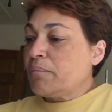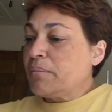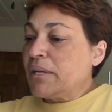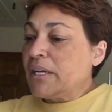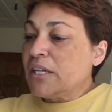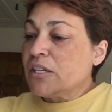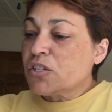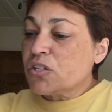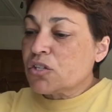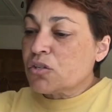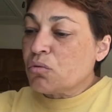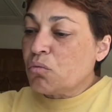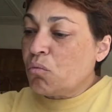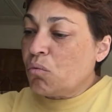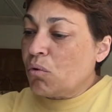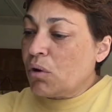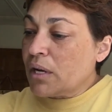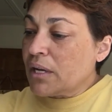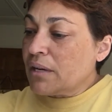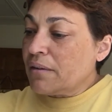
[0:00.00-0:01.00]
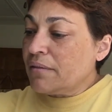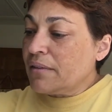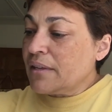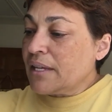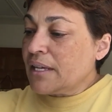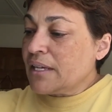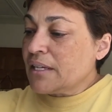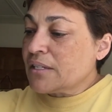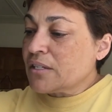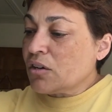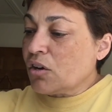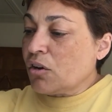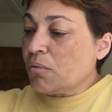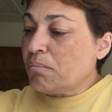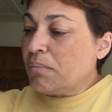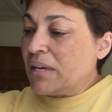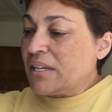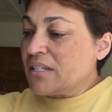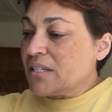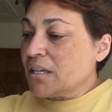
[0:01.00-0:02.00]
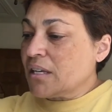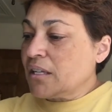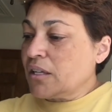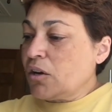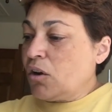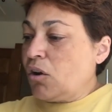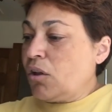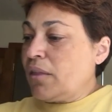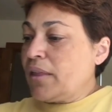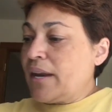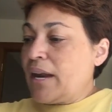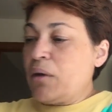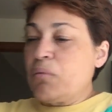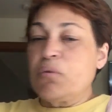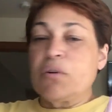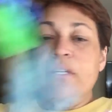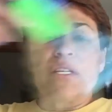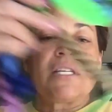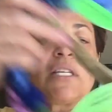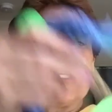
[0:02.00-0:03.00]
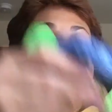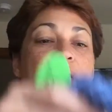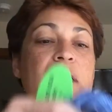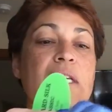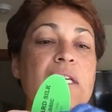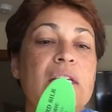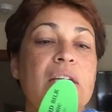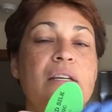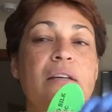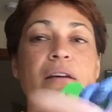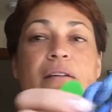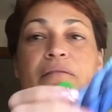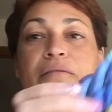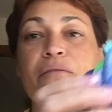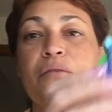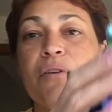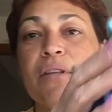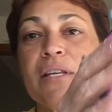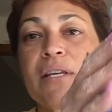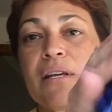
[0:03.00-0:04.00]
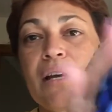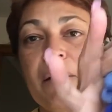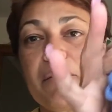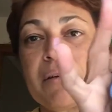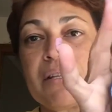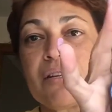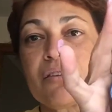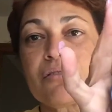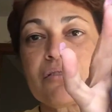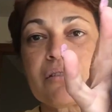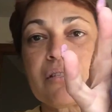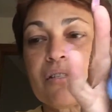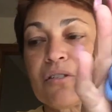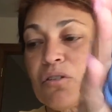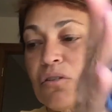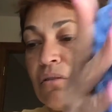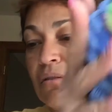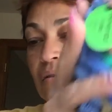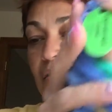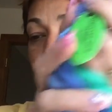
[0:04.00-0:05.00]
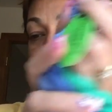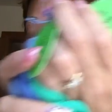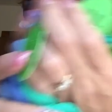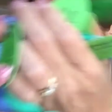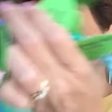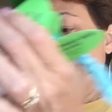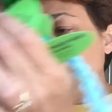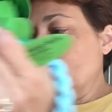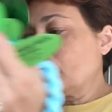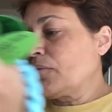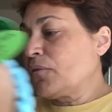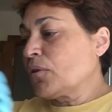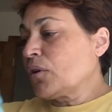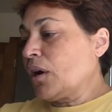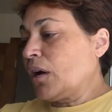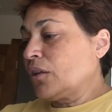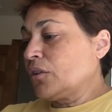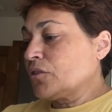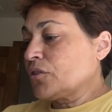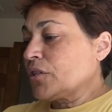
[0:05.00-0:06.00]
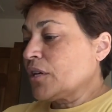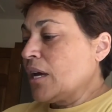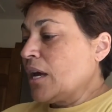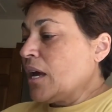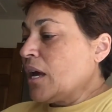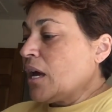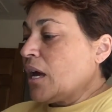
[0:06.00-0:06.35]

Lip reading: Each one of these are basically all that I would need for the, I mean, there's beautiful colors.